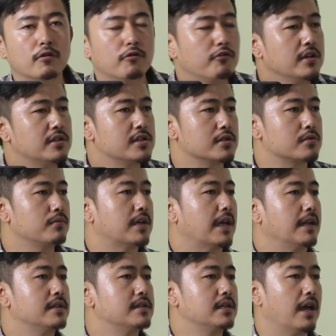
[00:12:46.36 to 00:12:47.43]
features. We
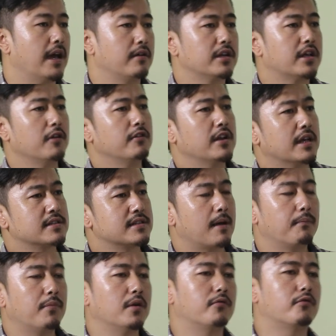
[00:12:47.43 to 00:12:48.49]
can see, I will give an
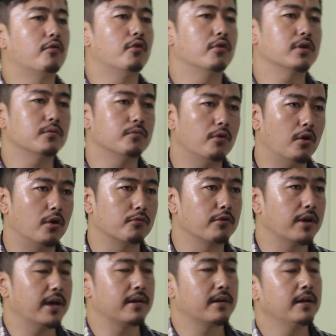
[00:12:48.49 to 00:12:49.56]
example of Korean War,
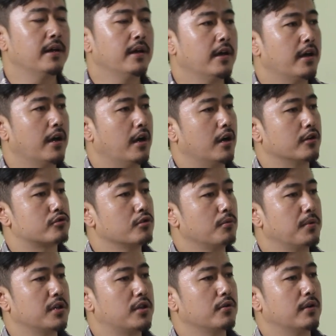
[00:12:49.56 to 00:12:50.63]
where
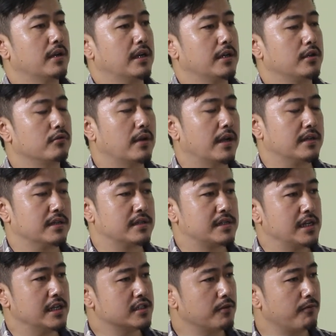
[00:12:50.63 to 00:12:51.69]
Soviet Union and the United
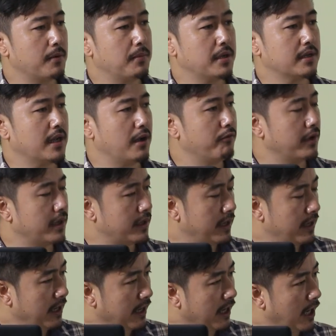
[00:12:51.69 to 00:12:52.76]
States of America were
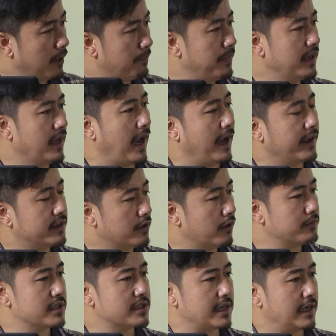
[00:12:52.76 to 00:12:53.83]
helping either
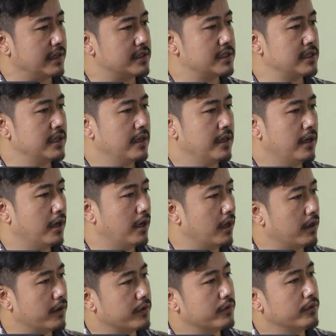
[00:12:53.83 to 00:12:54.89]
of the sides.
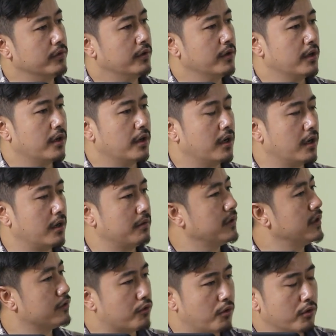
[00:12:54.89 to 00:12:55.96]

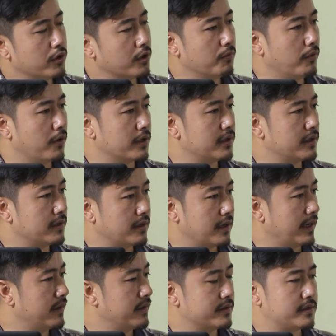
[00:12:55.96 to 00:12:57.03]
In Korean
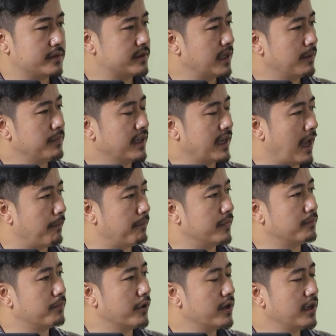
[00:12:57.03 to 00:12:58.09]
War, same thing
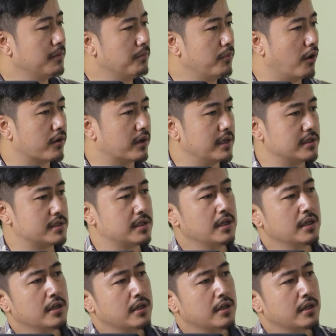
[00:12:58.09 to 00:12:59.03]
happened. Berlin blockage,